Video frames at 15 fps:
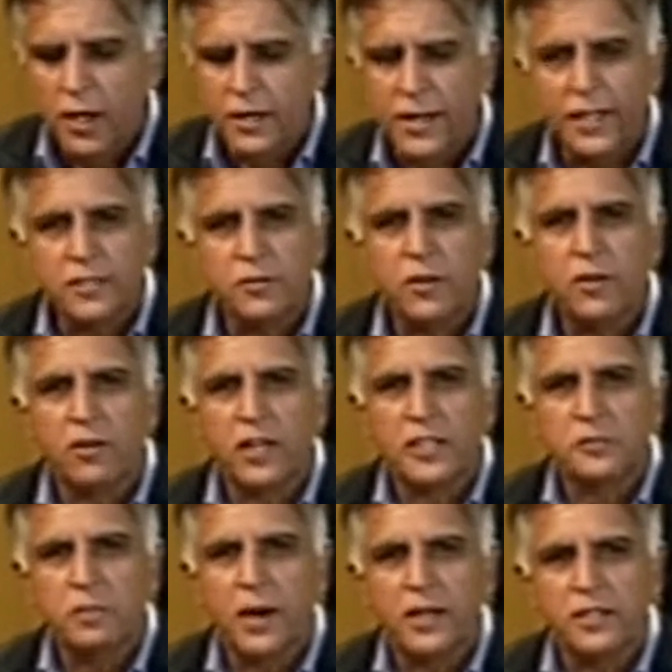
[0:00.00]
Next week on
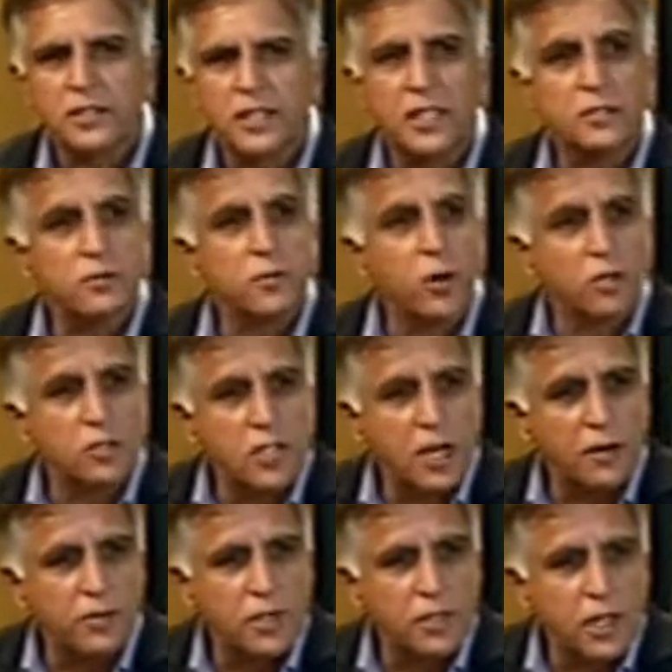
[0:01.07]
Expert Insights, we also
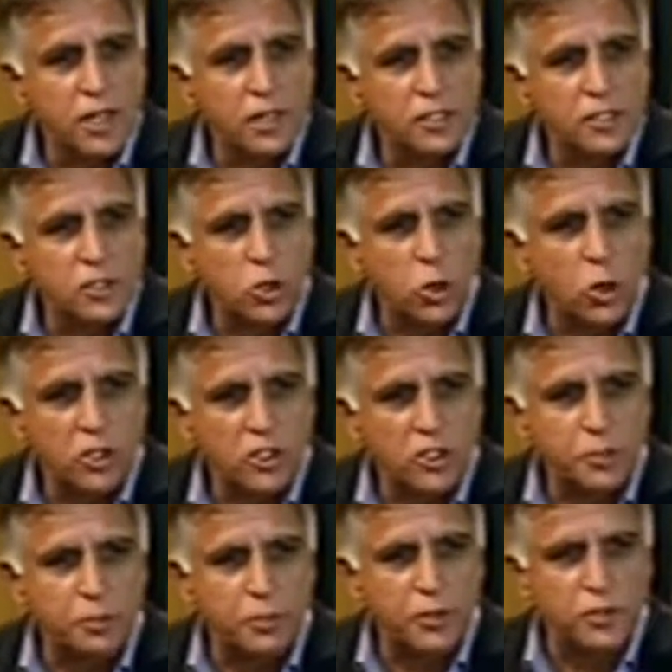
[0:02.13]
have another Scottish